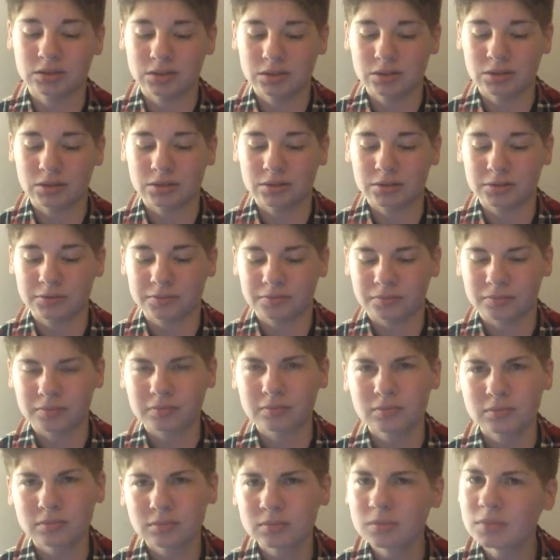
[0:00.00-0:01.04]
so
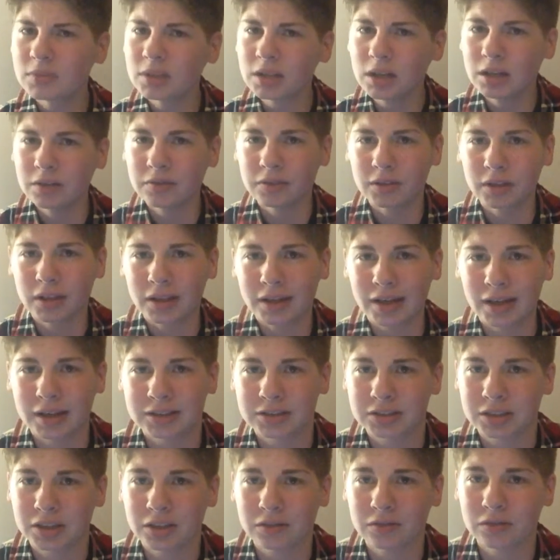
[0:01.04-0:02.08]
I feel like
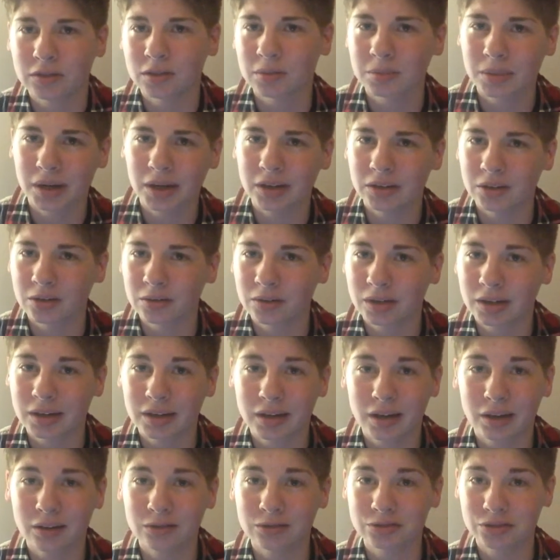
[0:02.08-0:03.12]
asking for a binder right
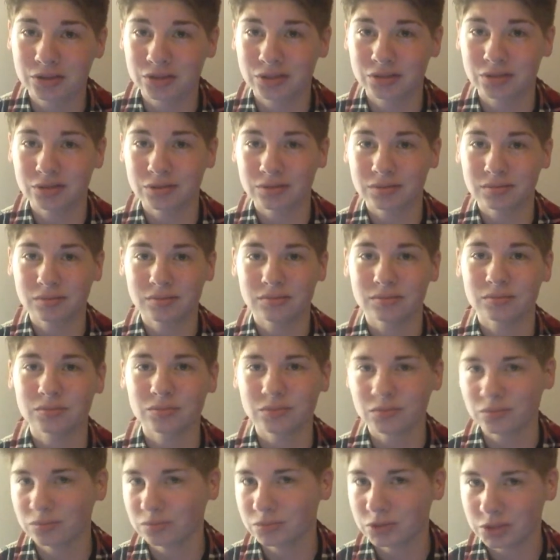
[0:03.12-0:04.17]
now, she
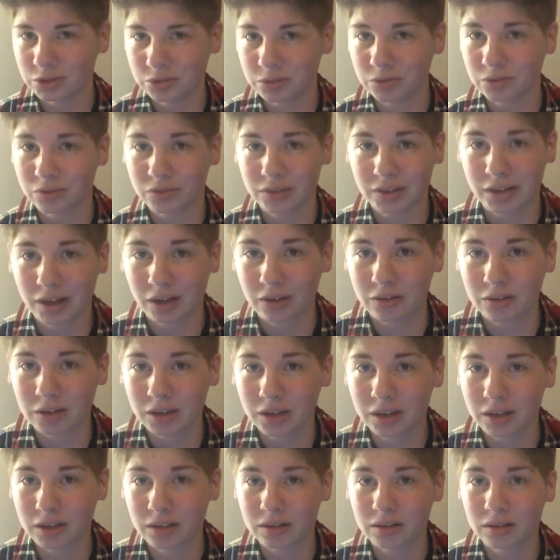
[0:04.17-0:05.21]
would freak out
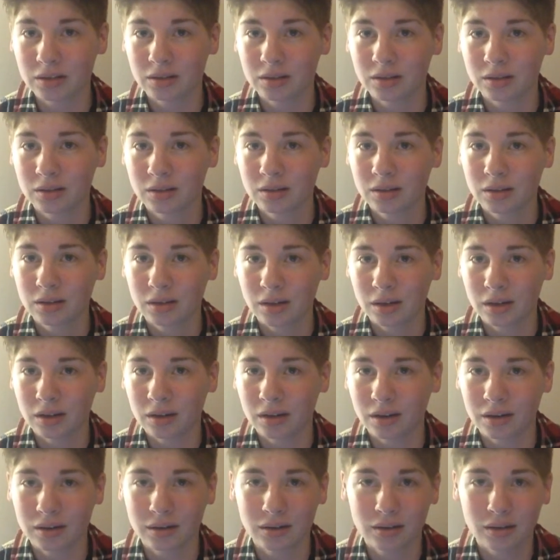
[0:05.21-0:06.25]
again.
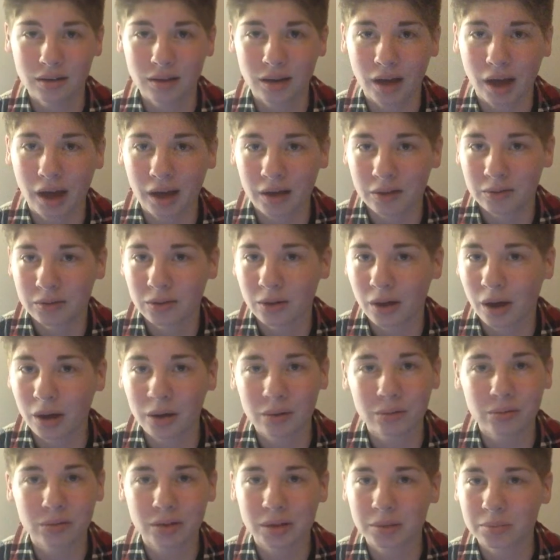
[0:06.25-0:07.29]
And I don't know how
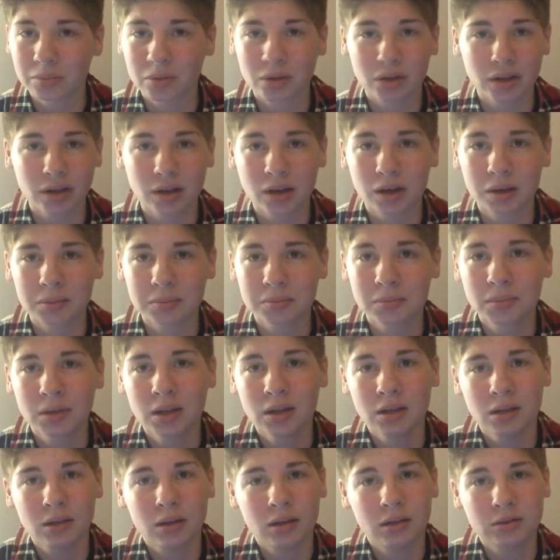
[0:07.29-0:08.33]
to really bring it up.
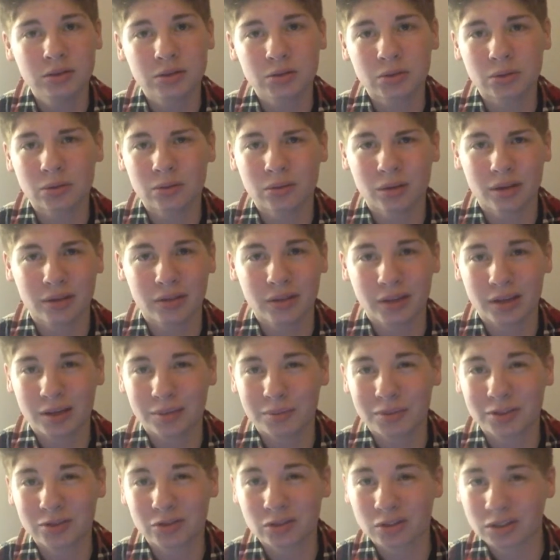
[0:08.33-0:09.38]
So I think
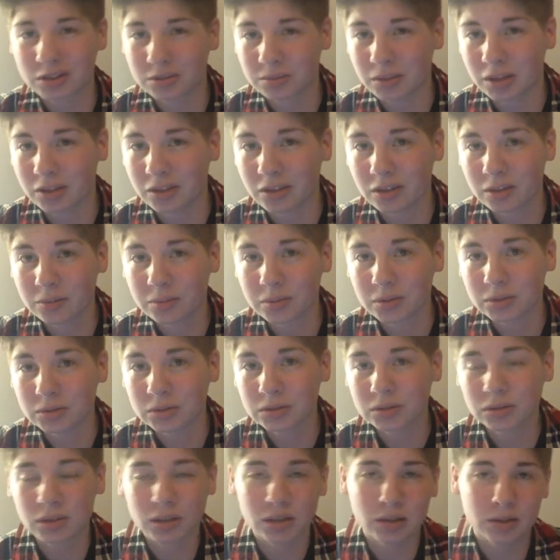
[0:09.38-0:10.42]
I'm going to talk to my
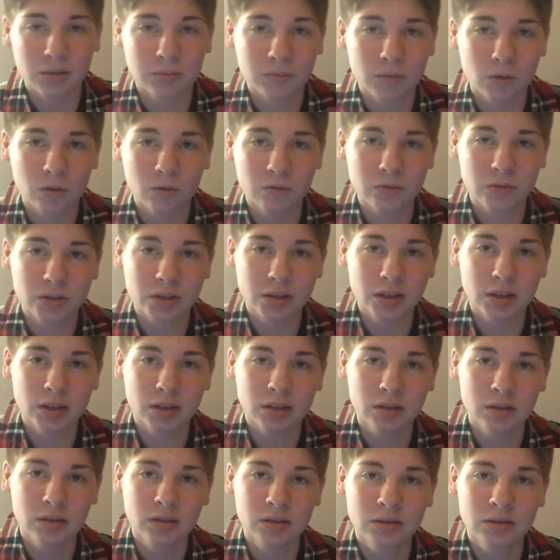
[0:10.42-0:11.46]
therapist. Hopefully